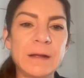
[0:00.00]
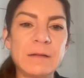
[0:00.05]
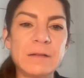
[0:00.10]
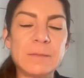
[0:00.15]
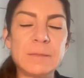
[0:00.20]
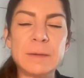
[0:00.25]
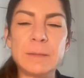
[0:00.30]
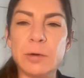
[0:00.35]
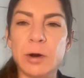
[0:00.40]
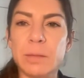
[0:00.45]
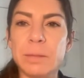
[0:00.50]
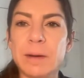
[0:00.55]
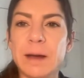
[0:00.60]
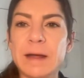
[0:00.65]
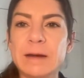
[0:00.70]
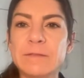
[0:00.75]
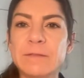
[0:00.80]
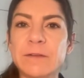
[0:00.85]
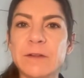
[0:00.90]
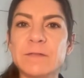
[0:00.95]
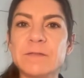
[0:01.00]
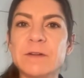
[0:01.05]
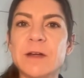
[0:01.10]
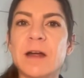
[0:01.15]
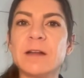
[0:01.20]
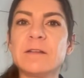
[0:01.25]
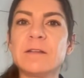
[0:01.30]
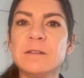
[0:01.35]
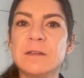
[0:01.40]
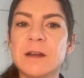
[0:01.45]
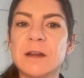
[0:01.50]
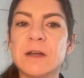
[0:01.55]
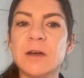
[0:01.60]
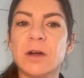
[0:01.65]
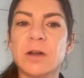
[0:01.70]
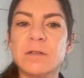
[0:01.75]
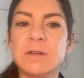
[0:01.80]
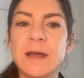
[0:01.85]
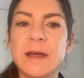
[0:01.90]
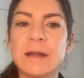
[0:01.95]
to be more mindful of not sitting
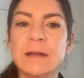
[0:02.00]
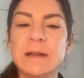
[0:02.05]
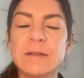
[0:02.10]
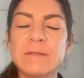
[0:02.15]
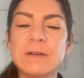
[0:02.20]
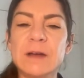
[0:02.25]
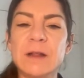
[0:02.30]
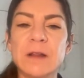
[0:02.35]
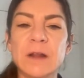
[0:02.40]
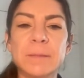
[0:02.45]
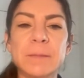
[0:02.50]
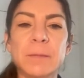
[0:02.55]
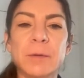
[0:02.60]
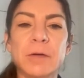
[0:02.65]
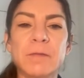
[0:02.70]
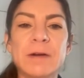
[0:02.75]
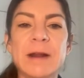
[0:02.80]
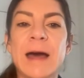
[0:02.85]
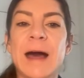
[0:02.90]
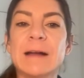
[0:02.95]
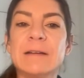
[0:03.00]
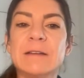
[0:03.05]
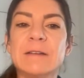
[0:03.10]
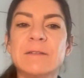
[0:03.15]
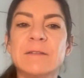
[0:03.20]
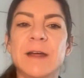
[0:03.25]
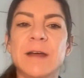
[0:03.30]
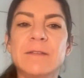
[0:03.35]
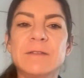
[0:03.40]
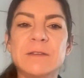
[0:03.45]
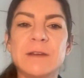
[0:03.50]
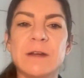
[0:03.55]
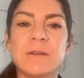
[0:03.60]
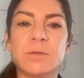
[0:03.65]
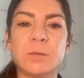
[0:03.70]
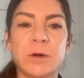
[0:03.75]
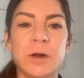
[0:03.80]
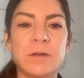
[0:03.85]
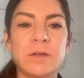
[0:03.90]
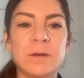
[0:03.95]
all day and living a little bit more of an active lifestyle is
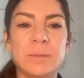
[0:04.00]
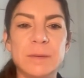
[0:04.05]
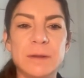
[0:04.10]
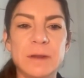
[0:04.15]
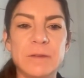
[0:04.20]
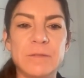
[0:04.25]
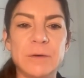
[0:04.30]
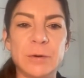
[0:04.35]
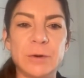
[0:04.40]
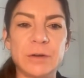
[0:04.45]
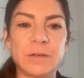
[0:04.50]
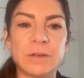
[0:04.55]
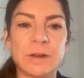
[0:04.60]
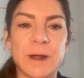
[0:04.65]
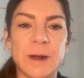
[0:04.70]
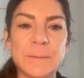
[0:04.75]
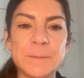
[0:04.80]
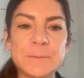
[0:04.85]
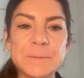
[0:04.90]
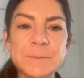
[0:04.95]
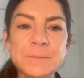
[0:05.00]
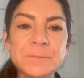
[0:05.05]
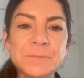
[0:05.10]
what I'll typically focus on.